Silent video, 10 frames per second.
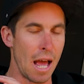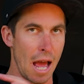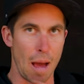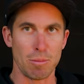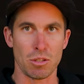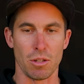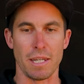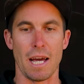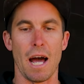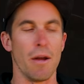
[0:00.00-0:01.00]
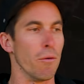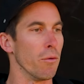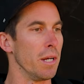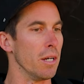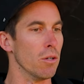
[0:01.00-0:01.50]
absolutely
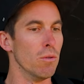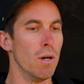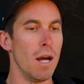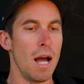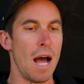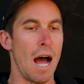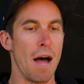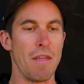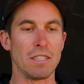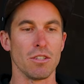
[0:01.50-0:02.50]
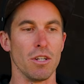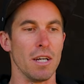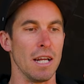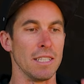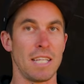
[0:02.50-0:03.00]
unreal. That's on
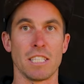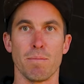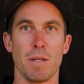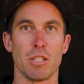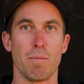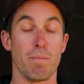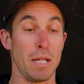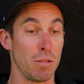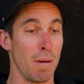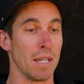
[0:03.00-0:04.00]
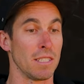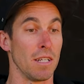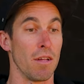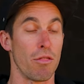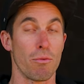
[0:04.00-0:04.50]
an Assassin
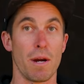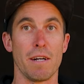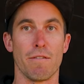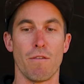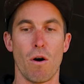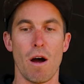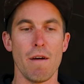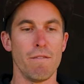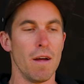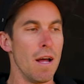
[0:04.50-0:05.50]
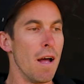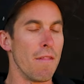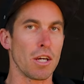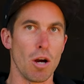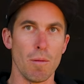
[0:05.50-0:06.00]
Pitchmaster 3 to 5.
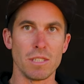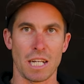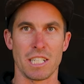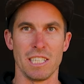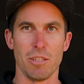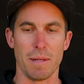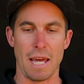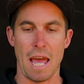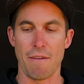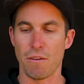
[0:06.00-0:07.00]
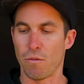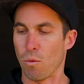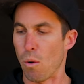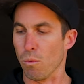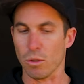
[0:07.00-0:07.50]
The combo's actually a little bit heavy for
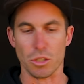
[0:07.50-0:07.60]
what we were